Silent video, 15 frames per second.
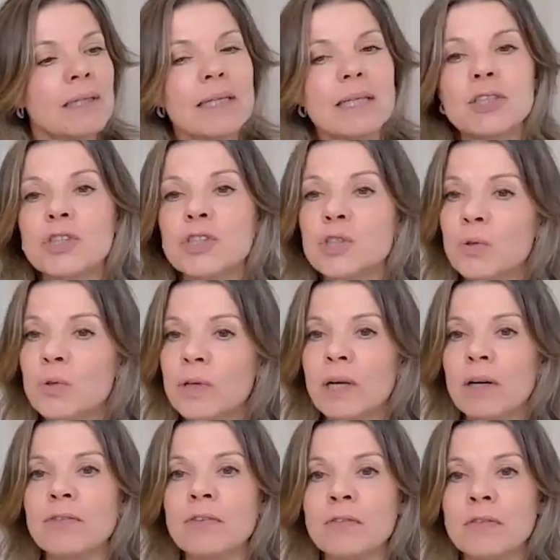is sure
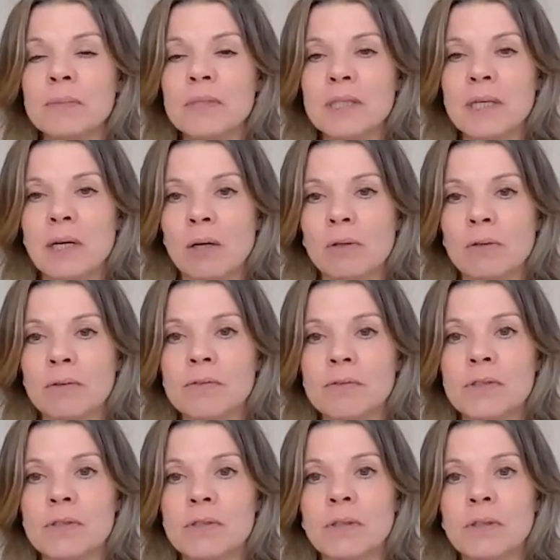enough of
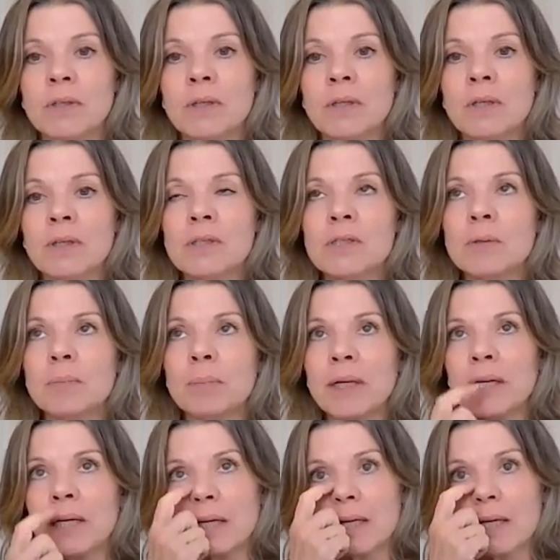themselves to
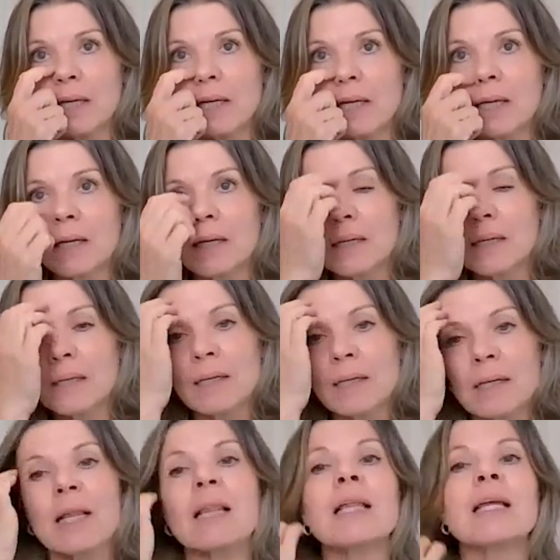be
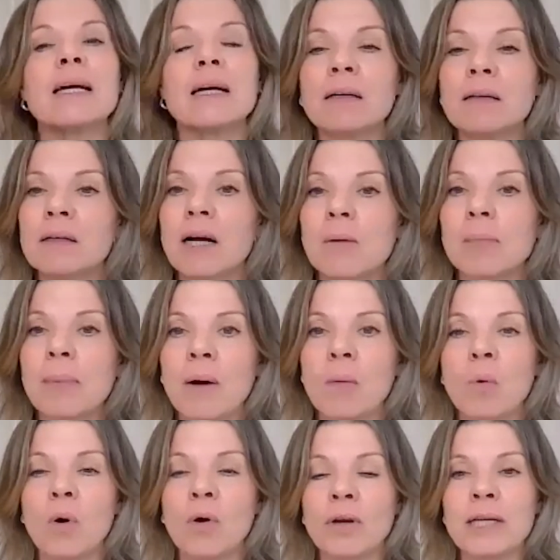clear
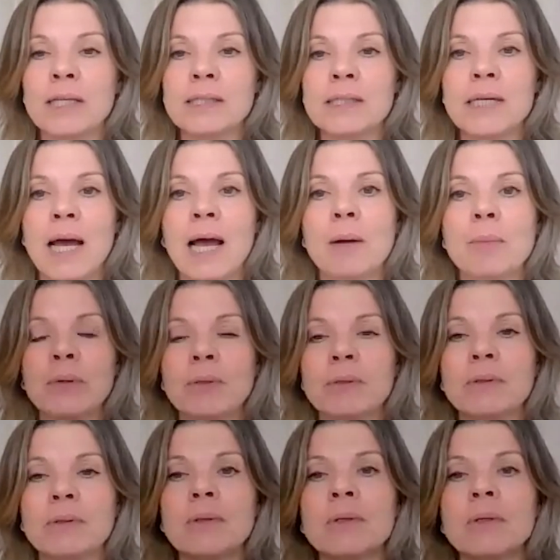about what needs to
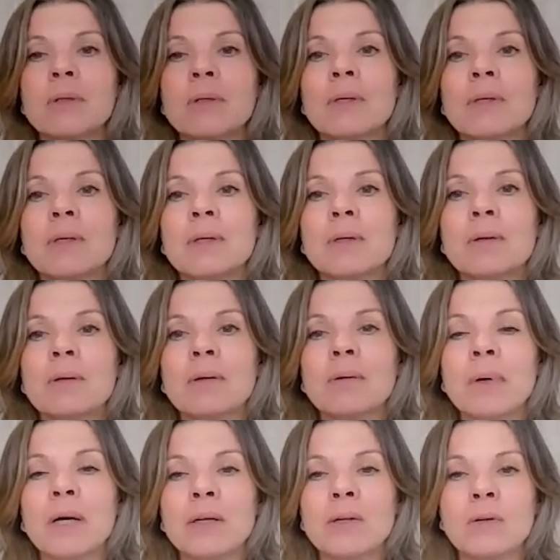happen,
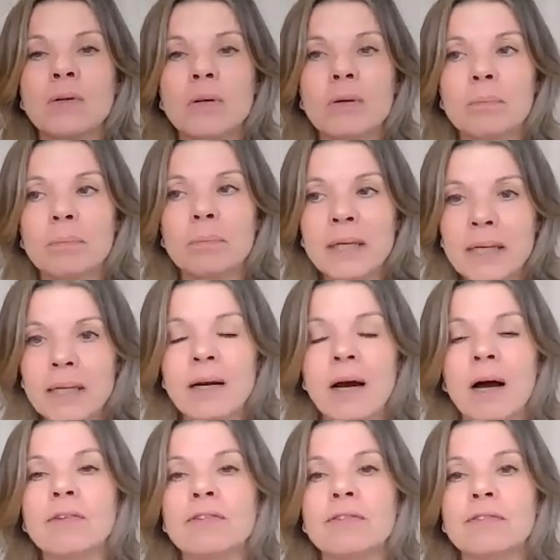but big
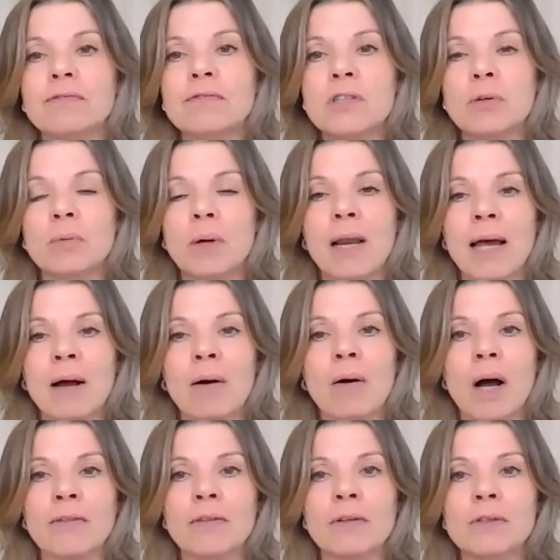enough to allow
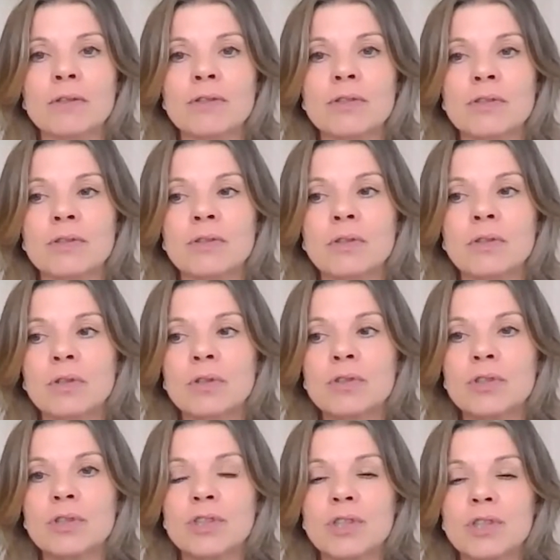others
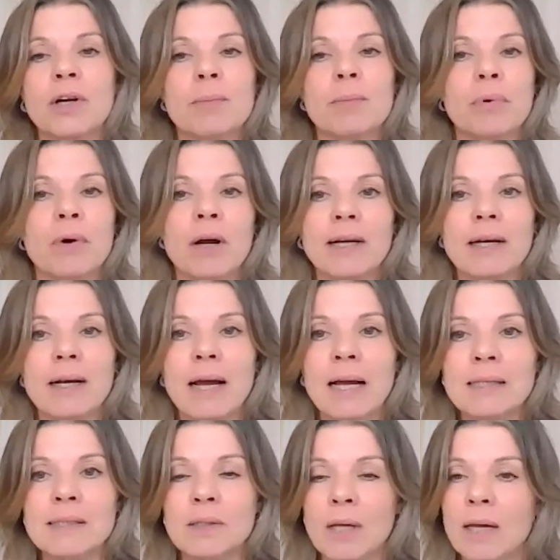to shine bright
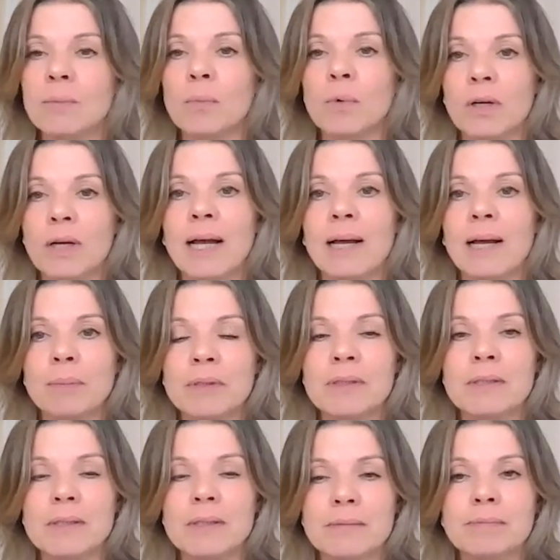as that work
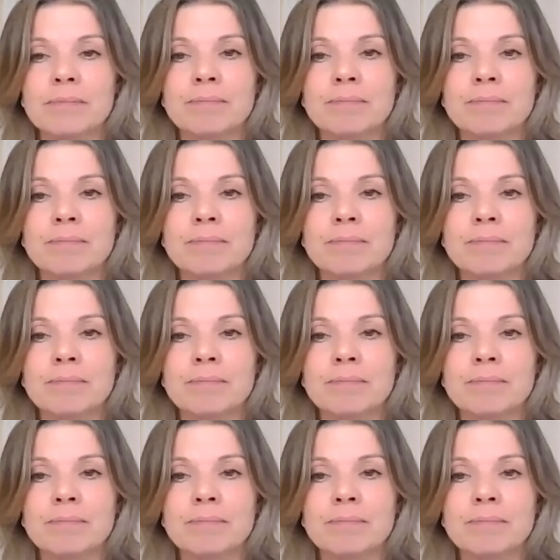happens.